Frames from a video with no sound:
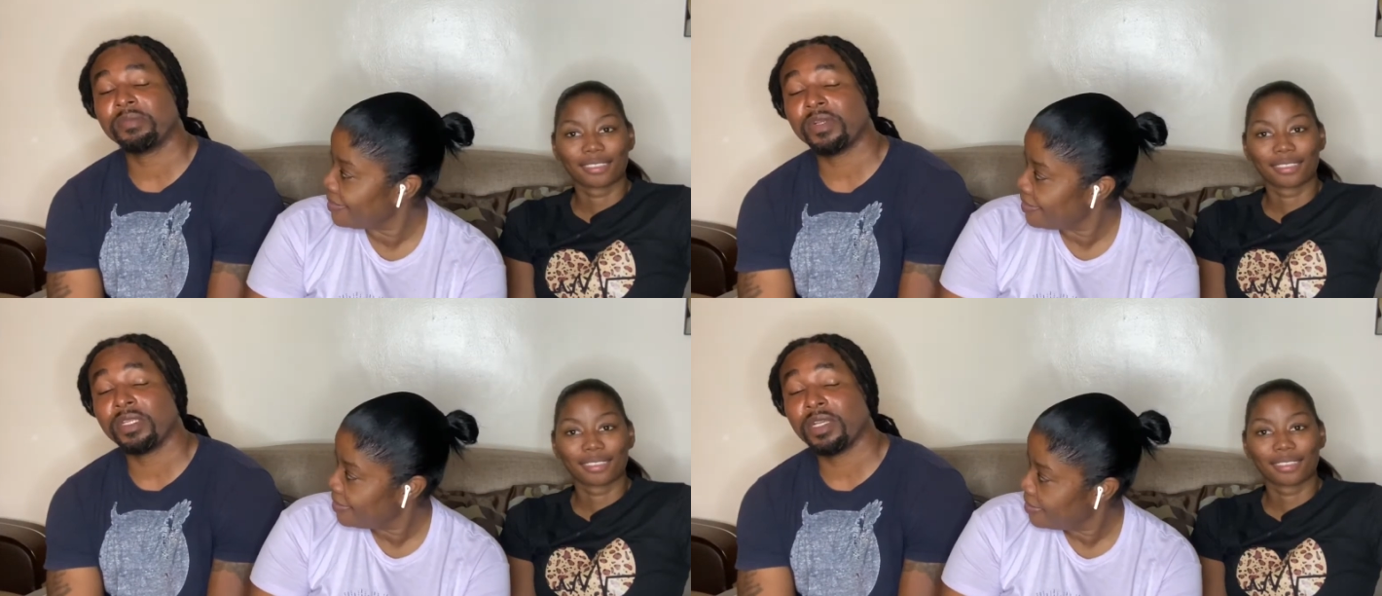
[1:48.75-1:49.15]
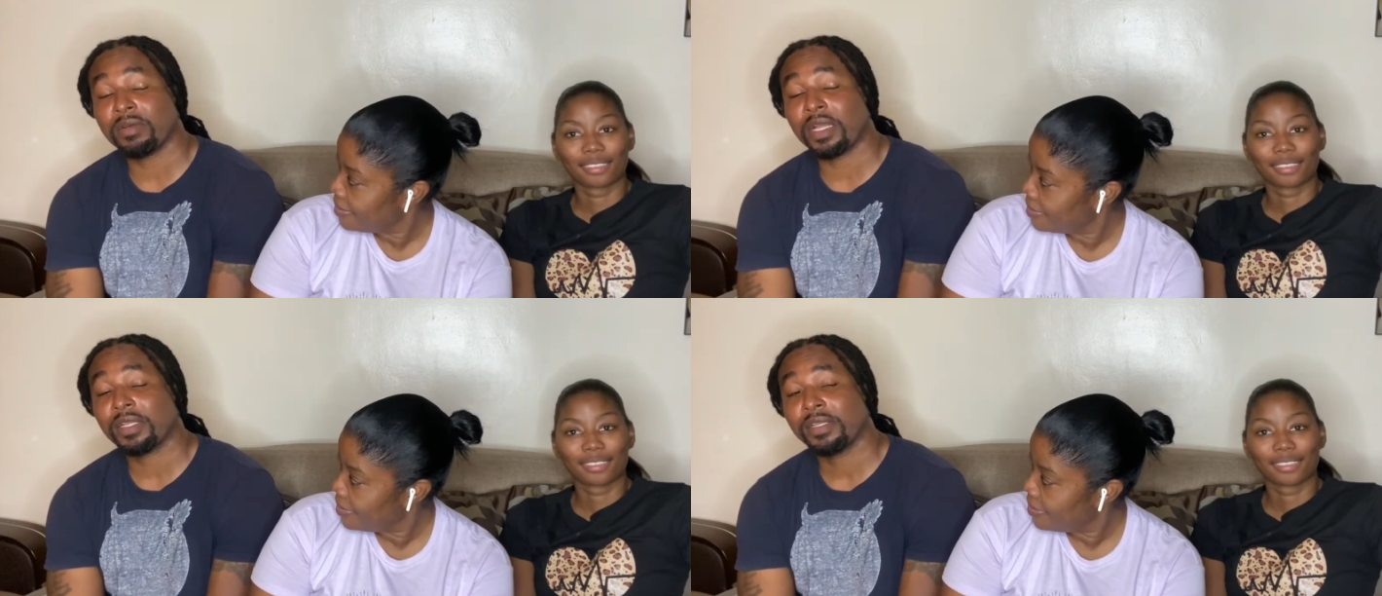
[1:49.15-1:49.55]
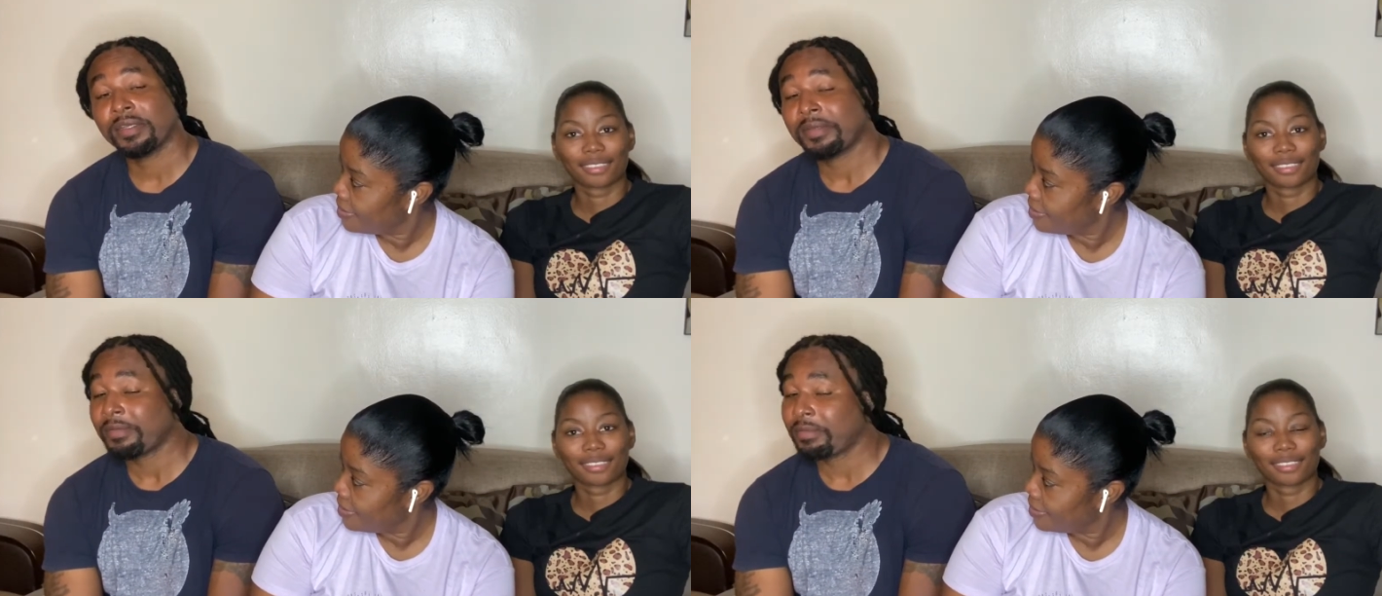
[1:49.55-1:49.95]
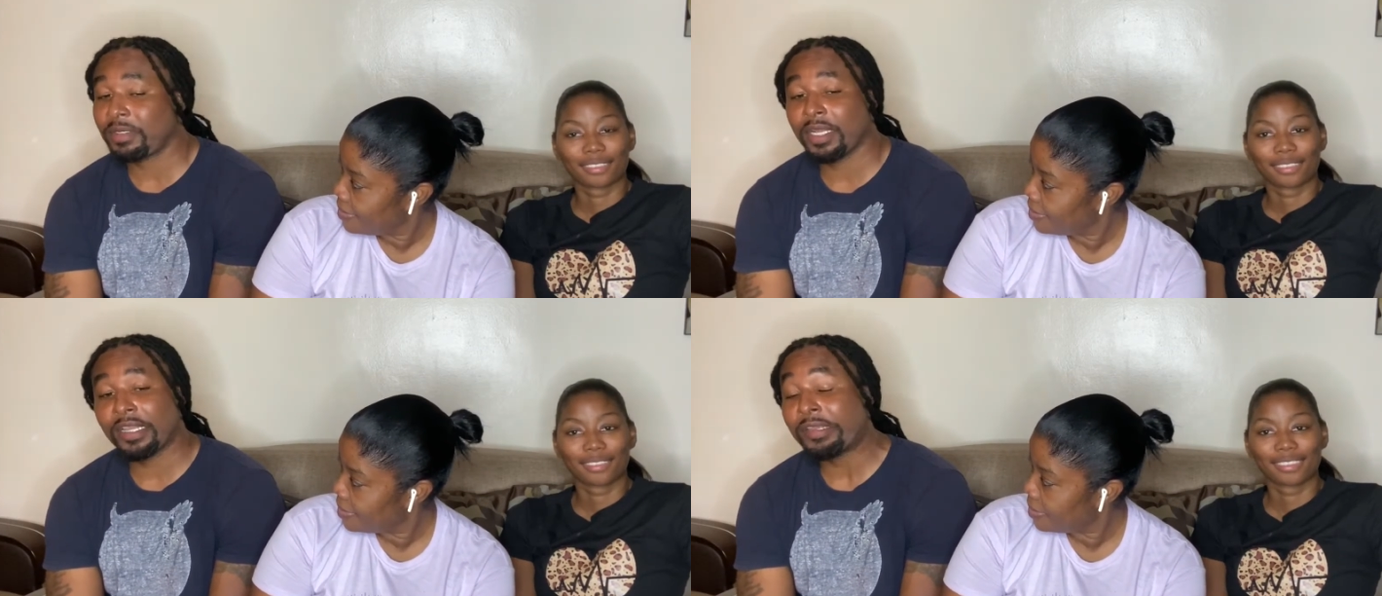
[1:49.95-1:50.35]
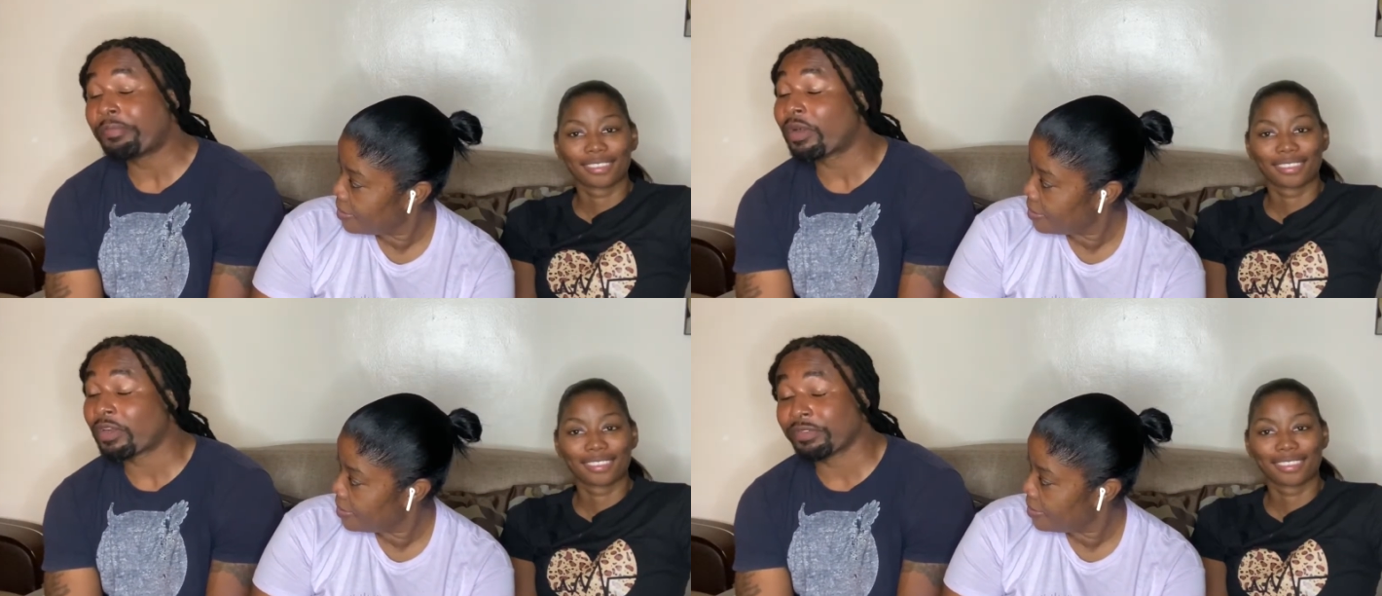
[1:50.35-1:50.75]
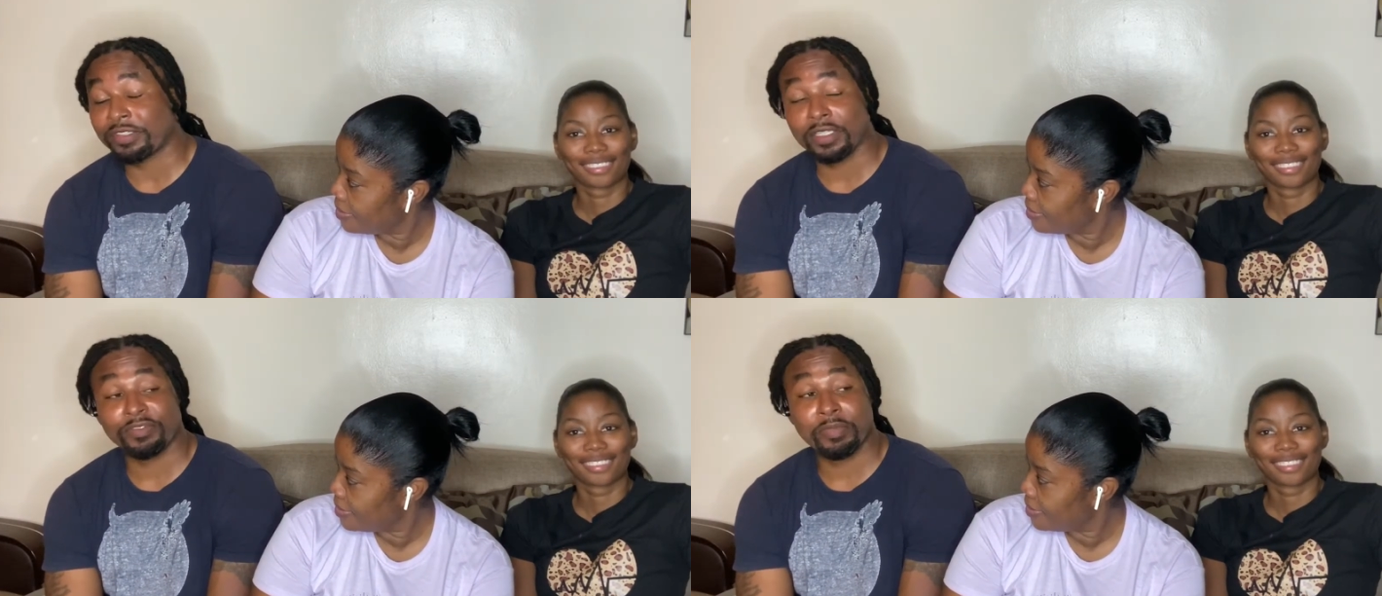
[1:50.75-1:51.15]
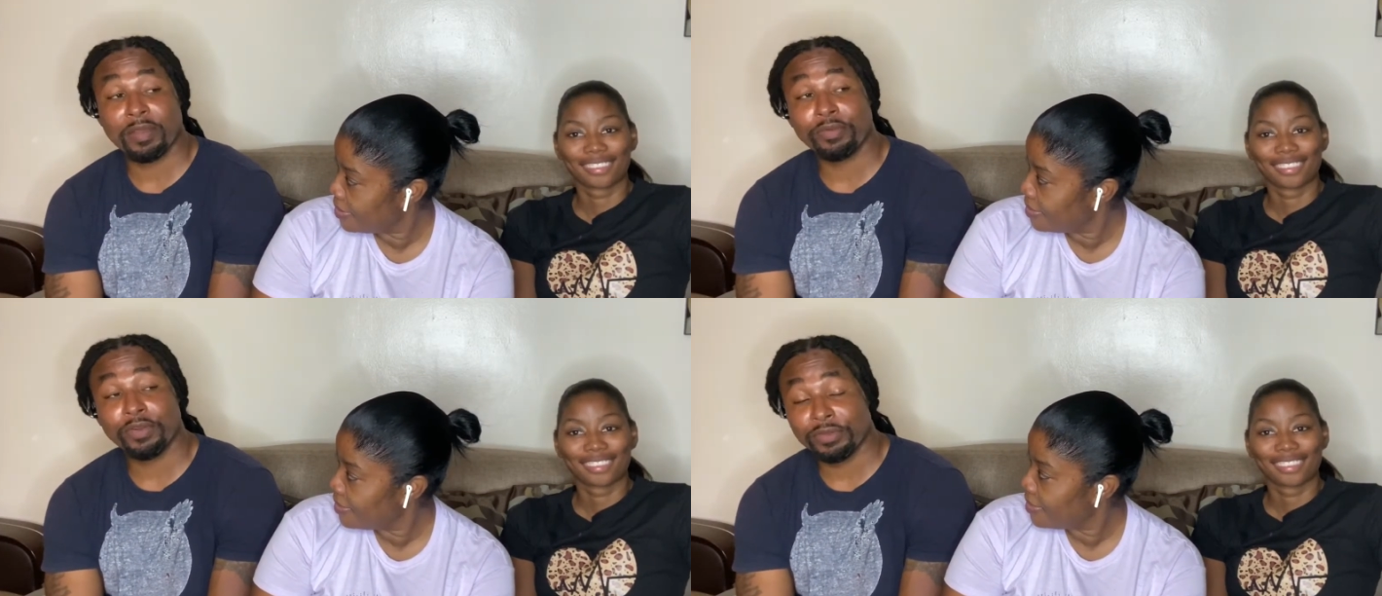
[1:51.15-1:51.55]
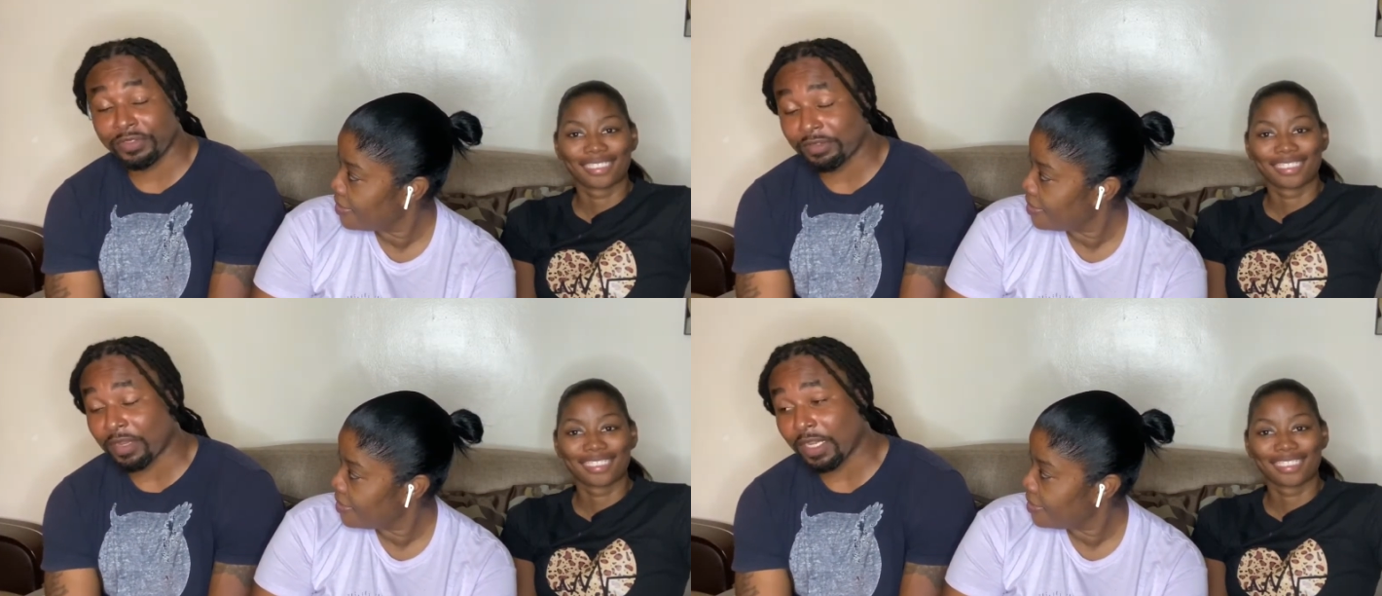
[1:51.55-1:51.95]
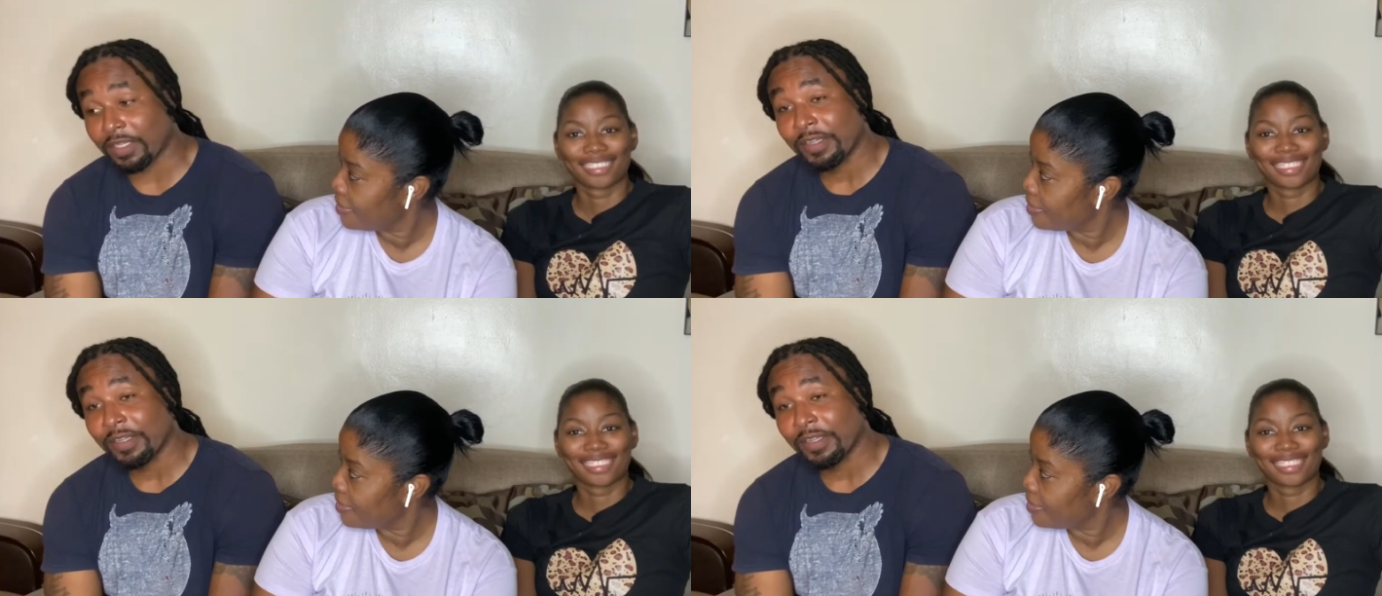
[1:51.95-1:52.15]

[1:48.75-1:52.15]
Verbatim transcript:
Speaker 1: But you know, hypocrisy, if me I pronounce it right.